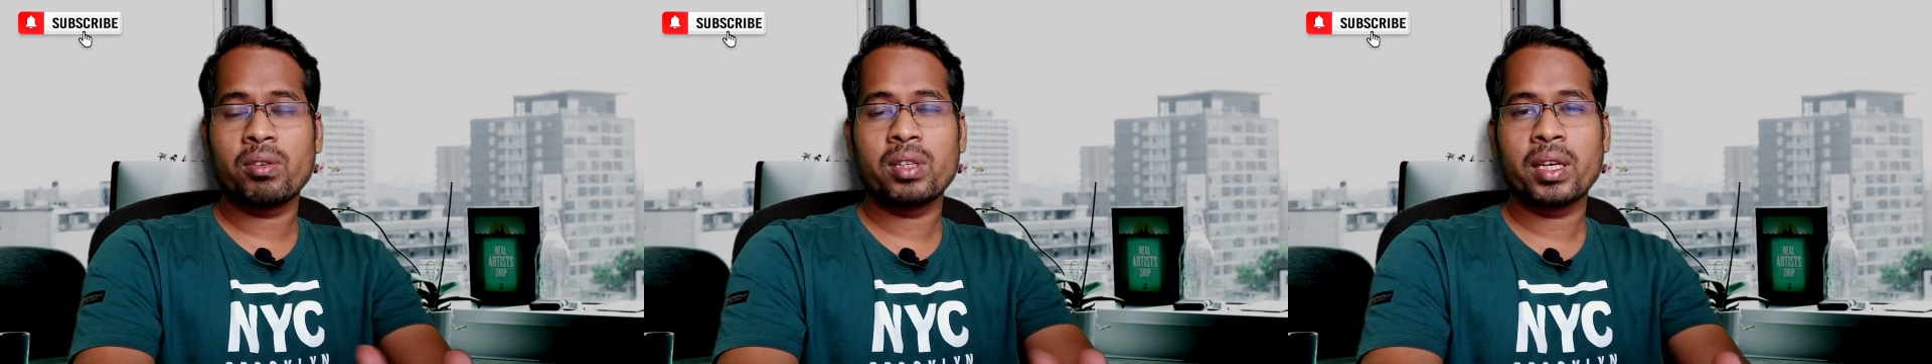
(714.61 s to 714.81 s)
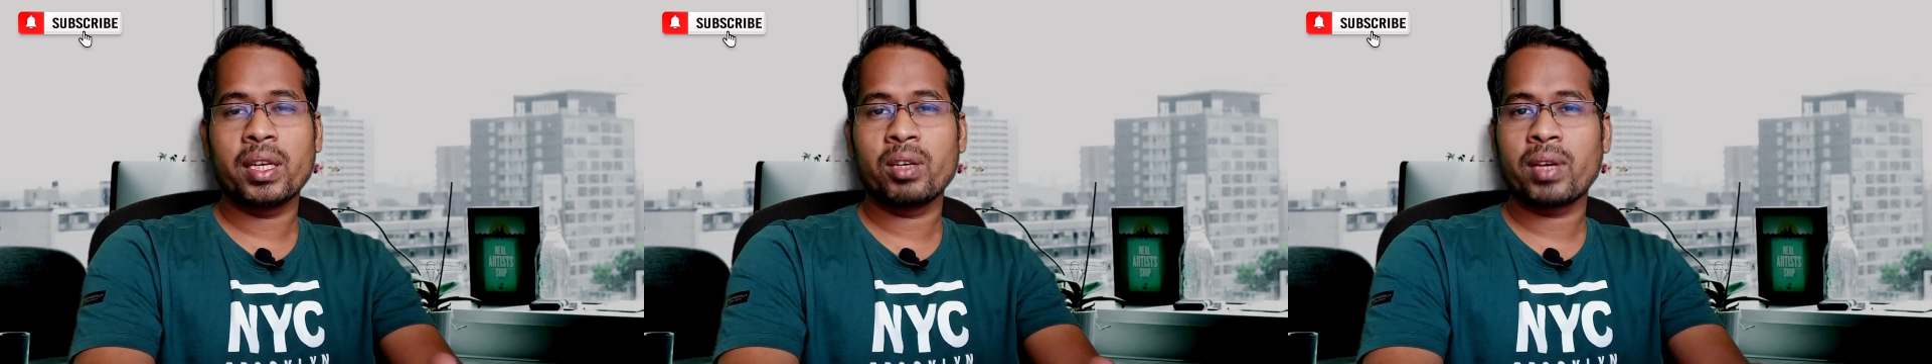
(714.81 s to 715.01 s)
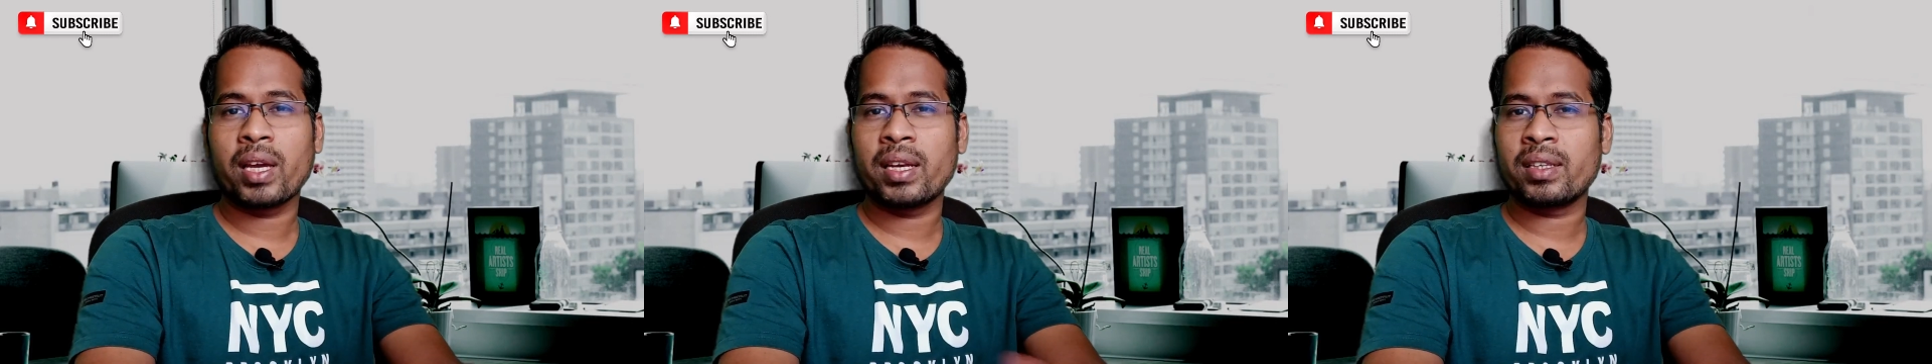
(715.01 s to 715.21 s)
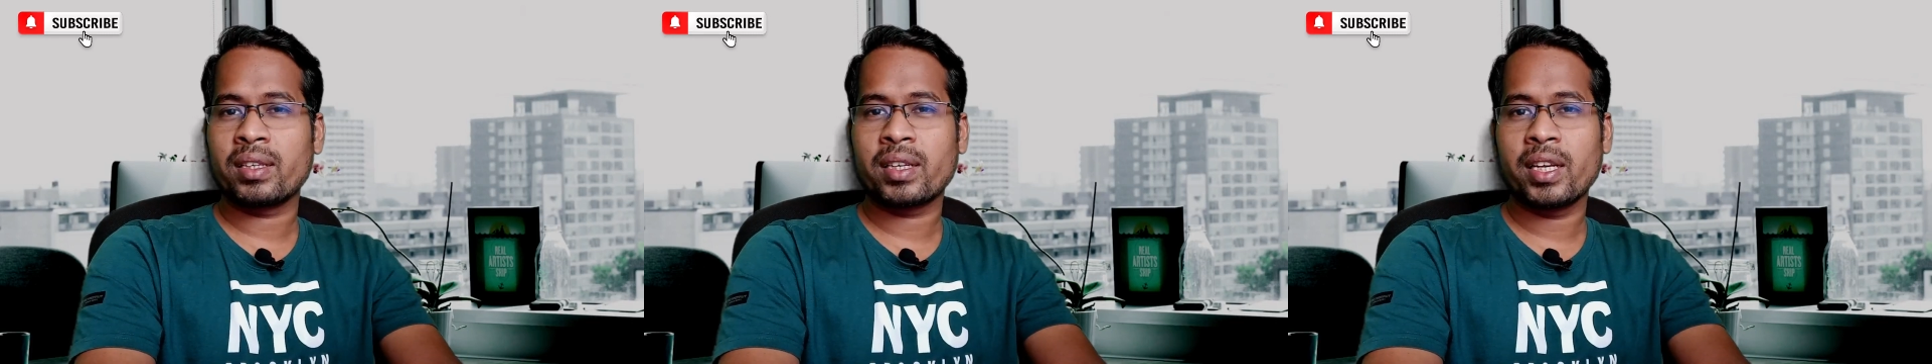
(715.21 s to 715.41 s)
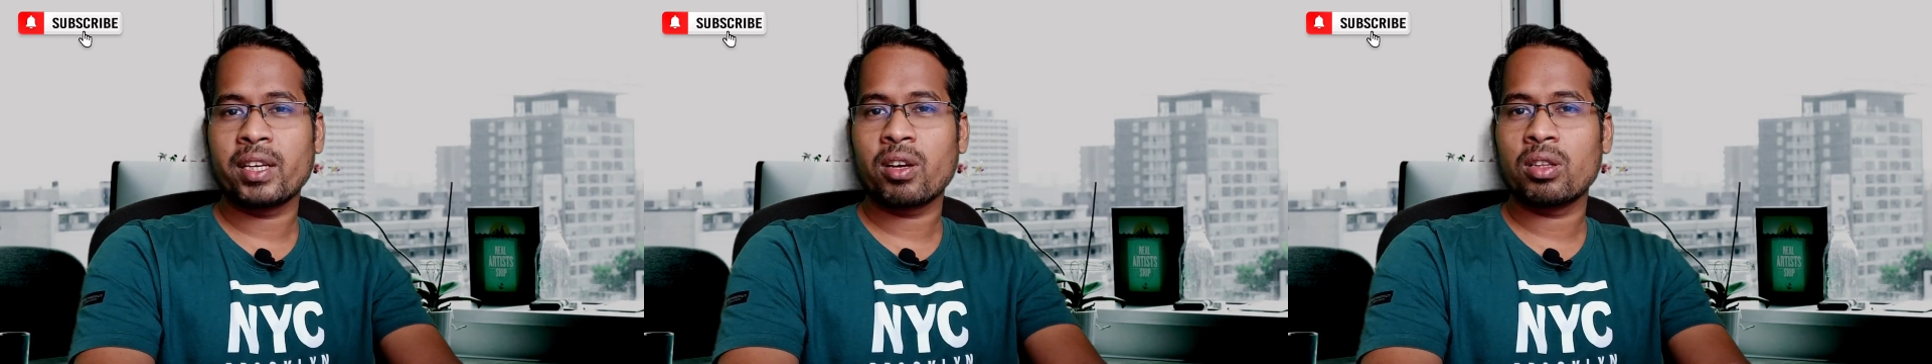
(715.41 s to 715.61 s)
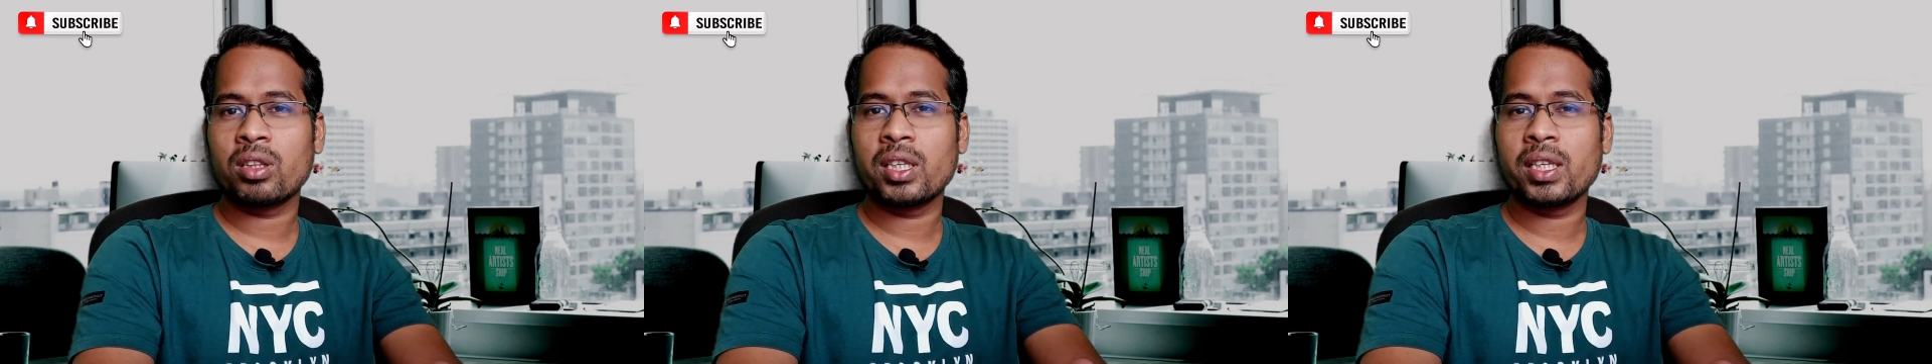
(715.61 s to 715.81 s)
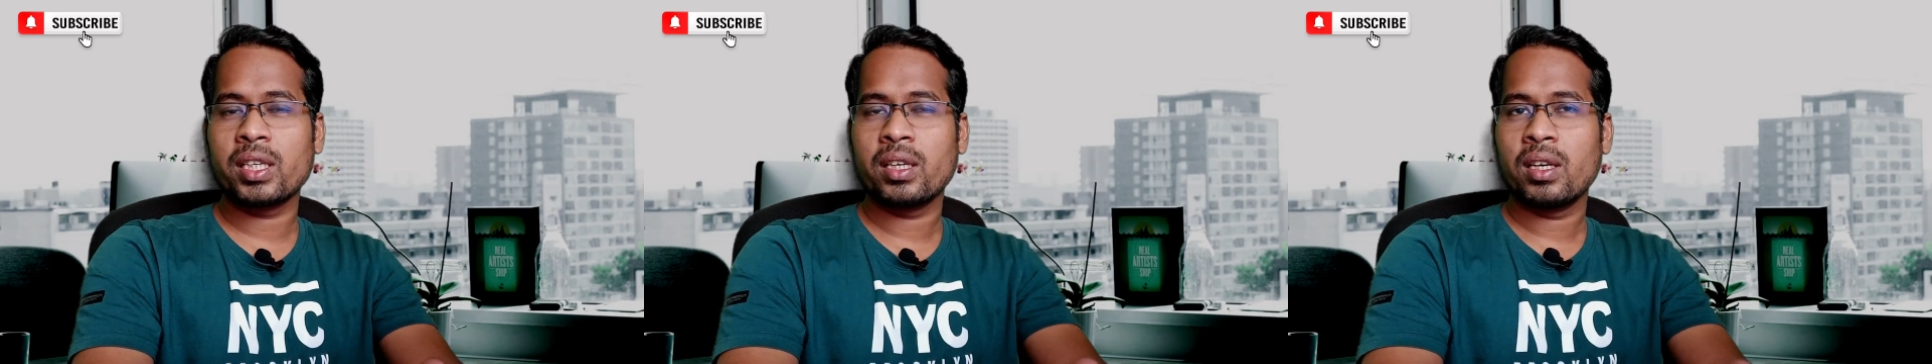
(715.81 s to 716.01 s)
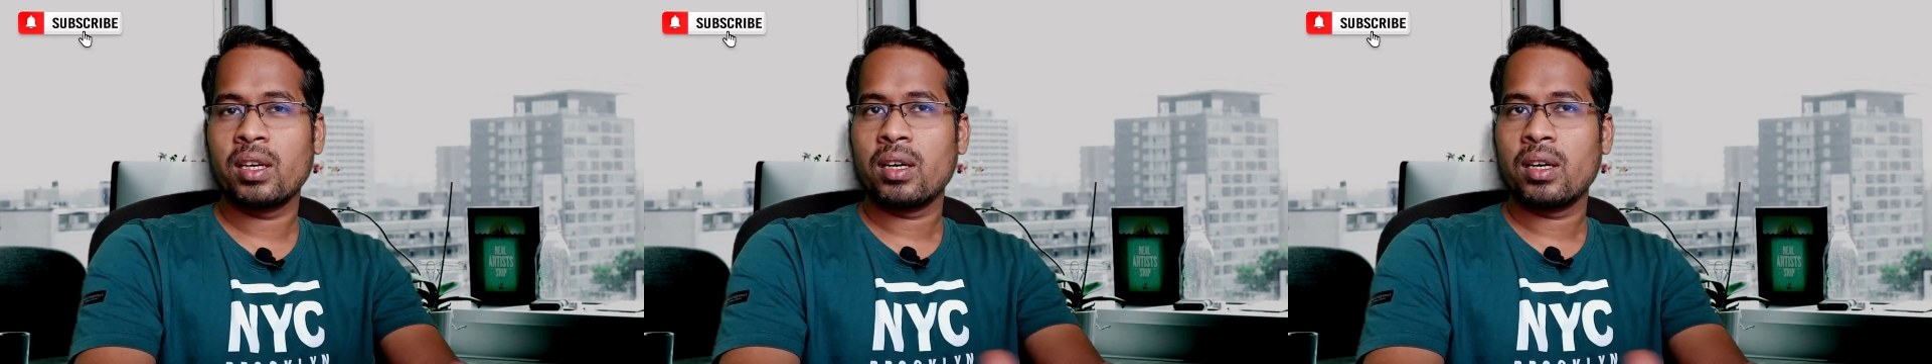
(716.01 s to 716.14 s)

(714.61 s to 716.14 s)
then you can click on the